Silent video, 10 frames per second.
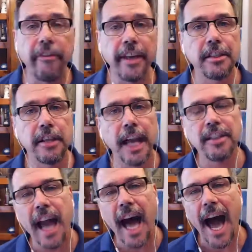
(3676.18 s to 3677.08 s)

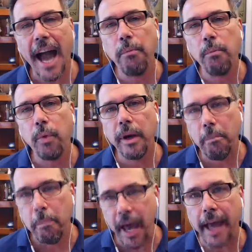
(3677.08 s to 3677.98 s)
insights that I
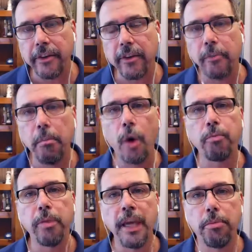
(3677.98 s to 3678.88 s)
would bet
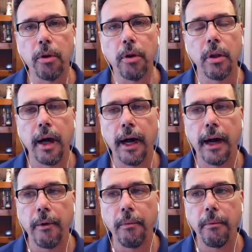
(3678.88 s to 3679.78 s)
most people
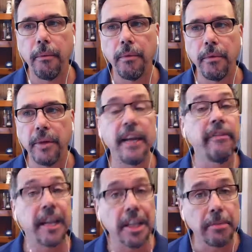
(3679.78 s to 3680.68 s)
didn't
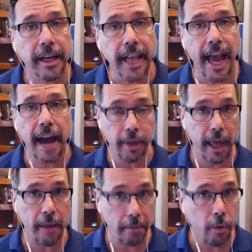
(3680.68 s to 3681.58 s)
even expect to have
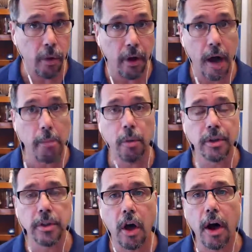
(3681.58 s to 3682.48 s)
before Hubble
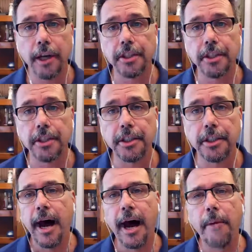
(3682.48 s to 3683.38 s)
was launched.
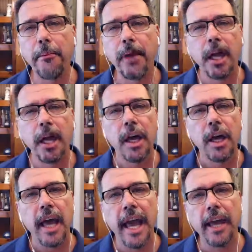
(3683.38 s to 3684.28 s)

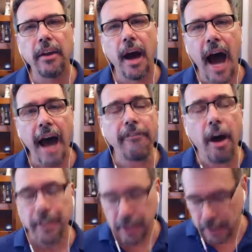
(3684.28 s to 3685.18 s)
And I've
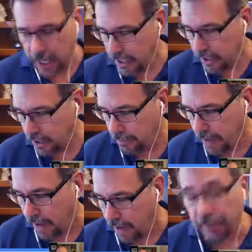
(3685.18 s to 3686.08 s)
often said that
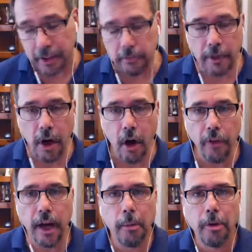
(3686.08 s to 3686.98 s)
I've often called
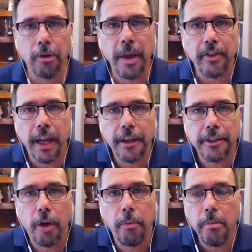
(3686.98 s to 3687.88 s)
the Hubble Space
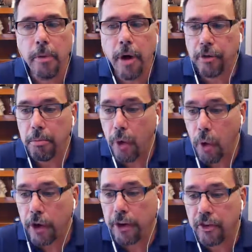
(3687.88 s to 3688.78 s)
Telescope the most
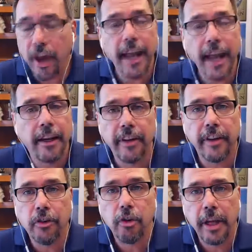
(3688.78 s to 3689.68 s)
important scientific
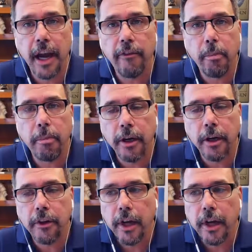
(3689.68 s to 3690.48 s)
instrument ever built